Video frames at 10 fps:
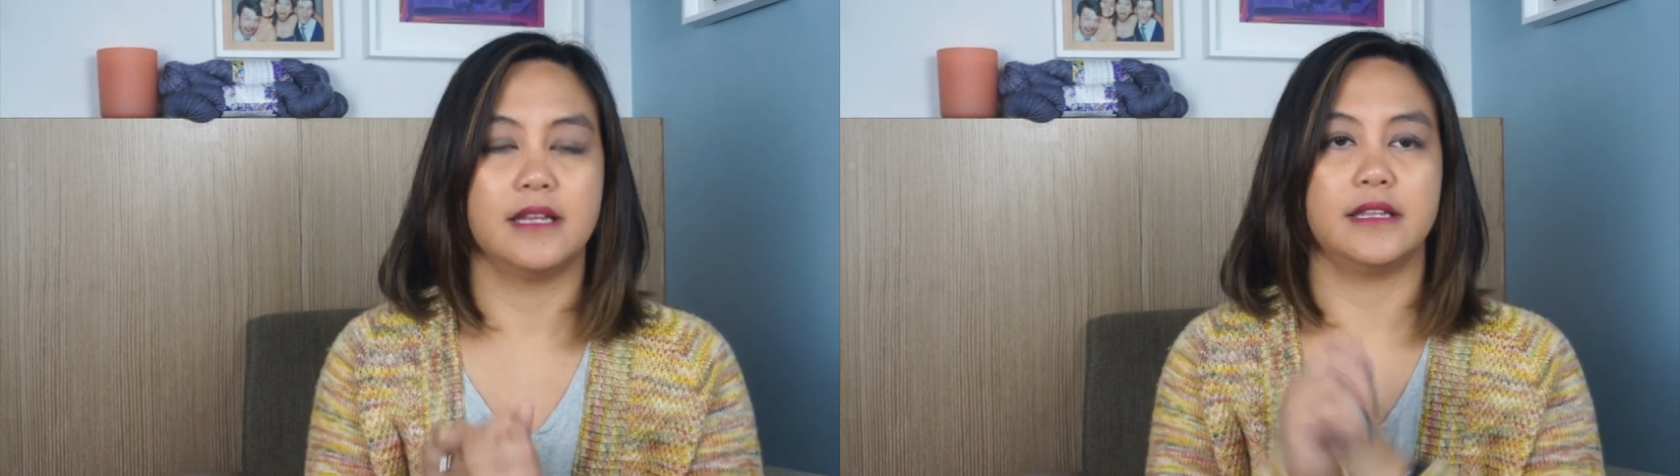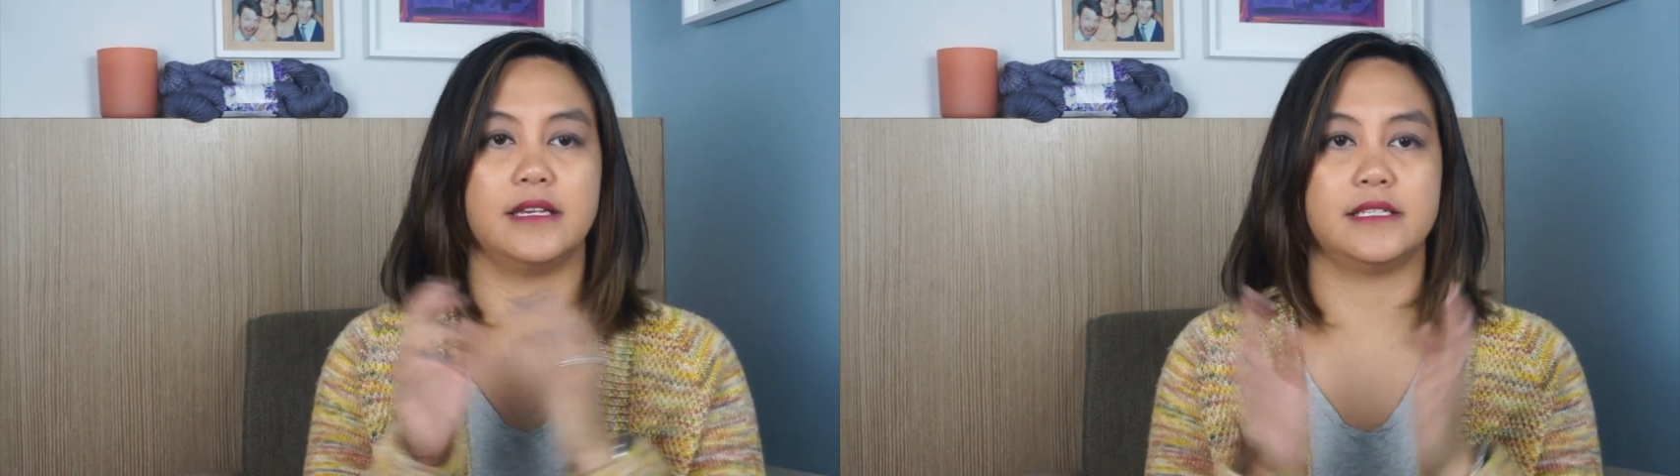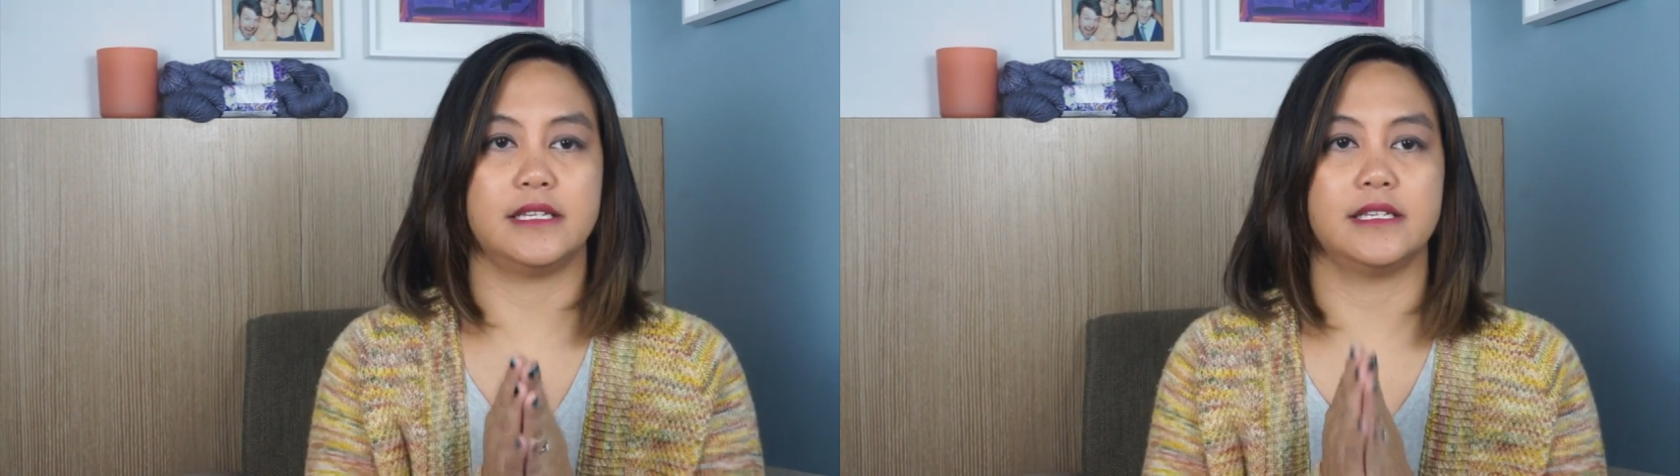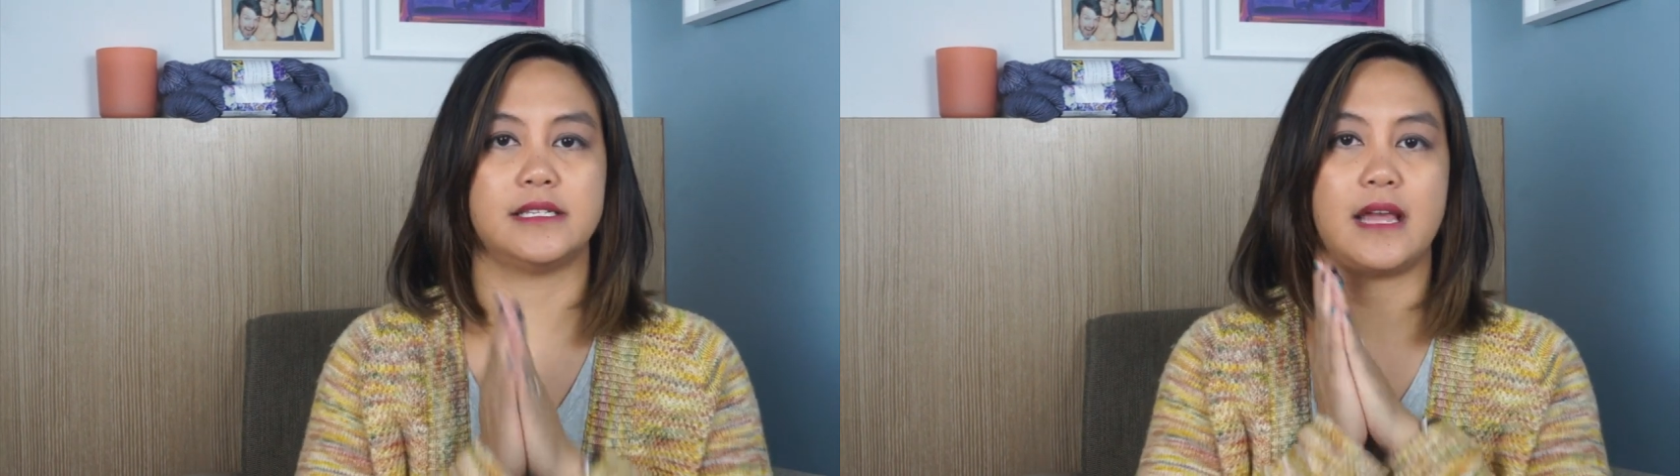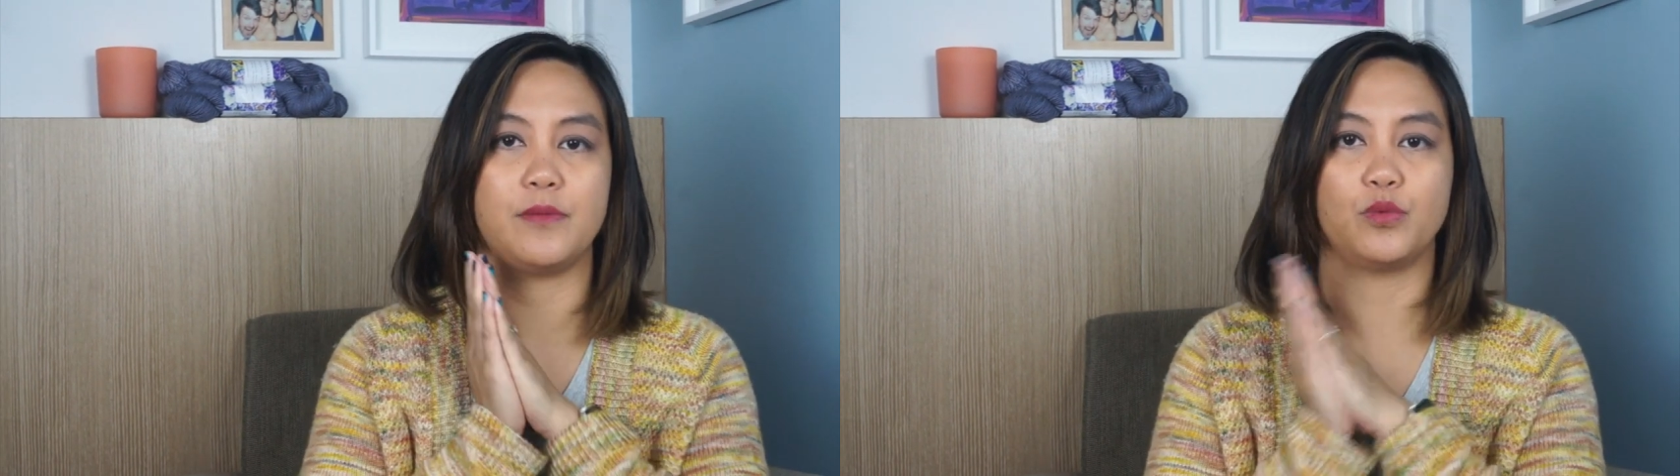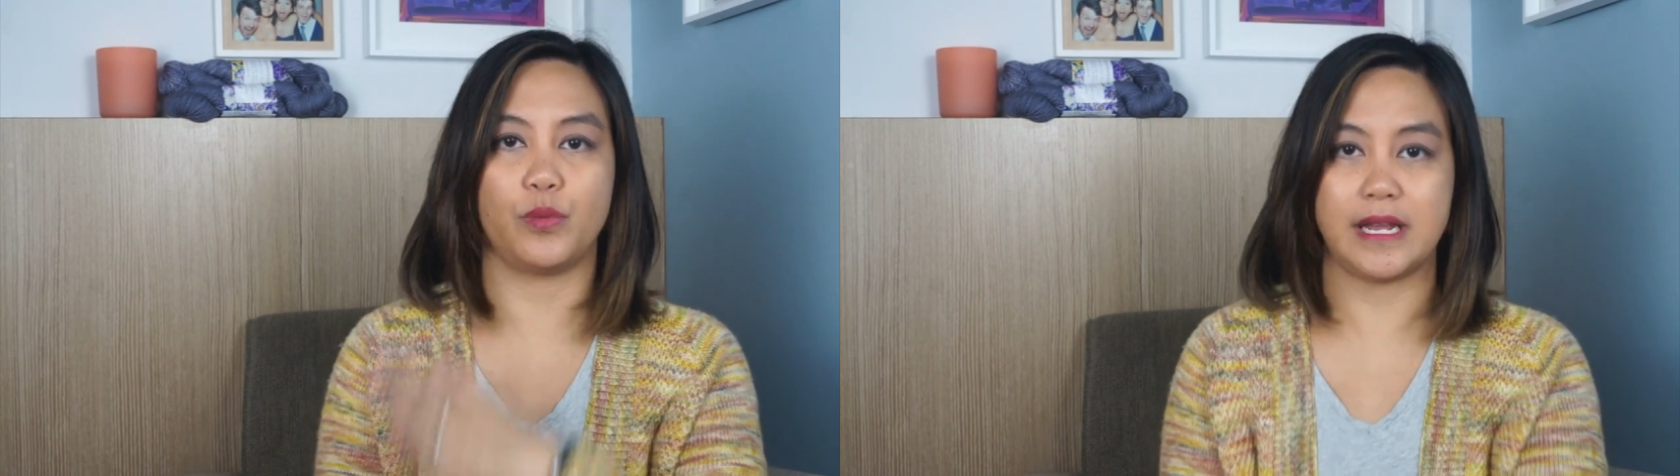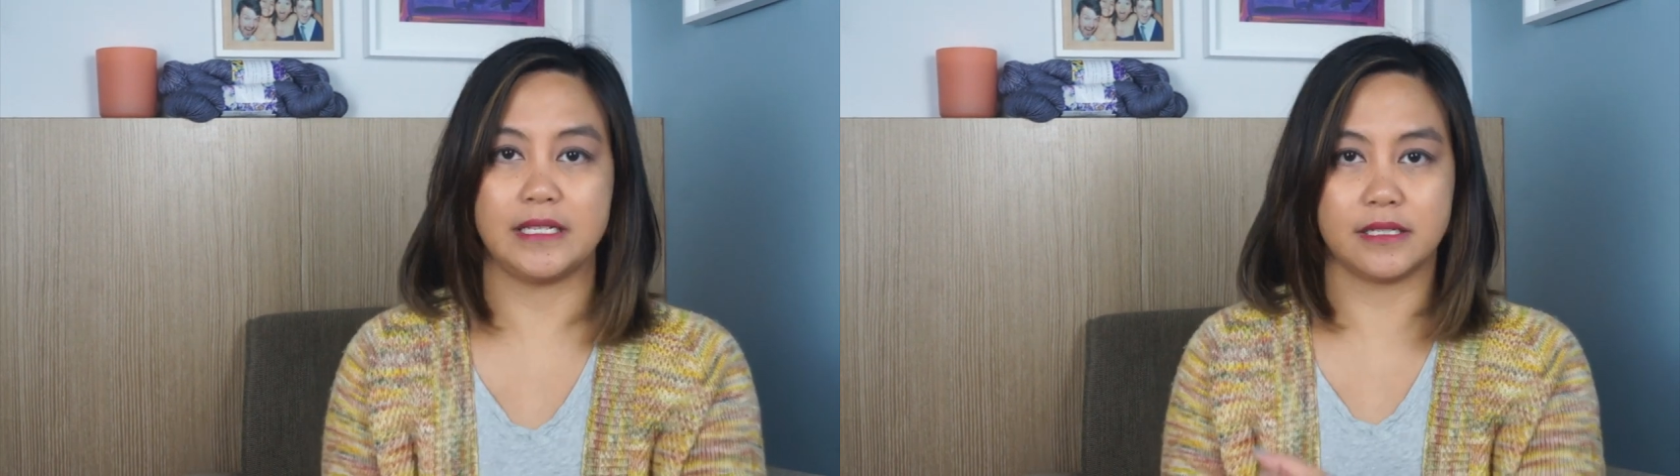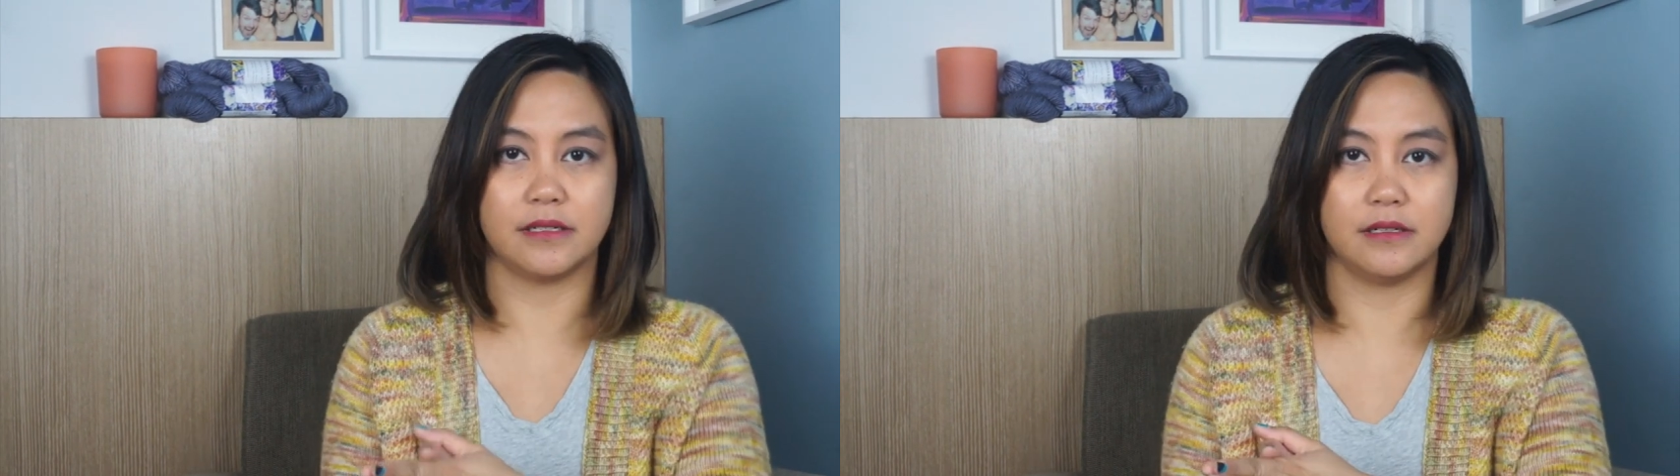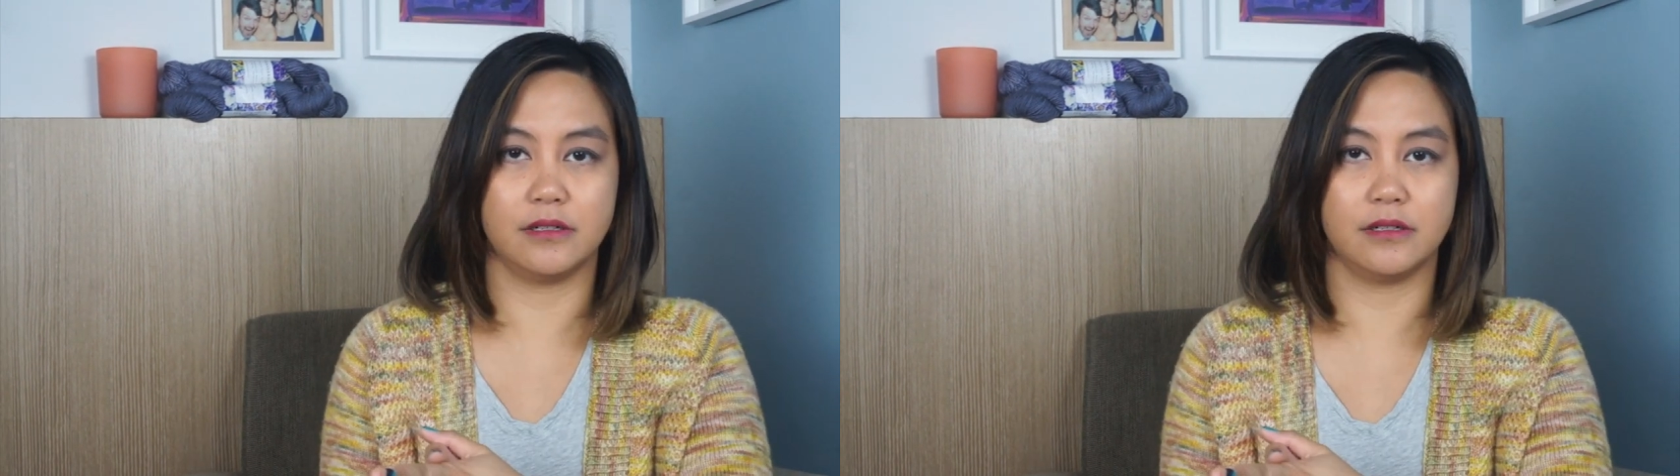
that is in the same weight.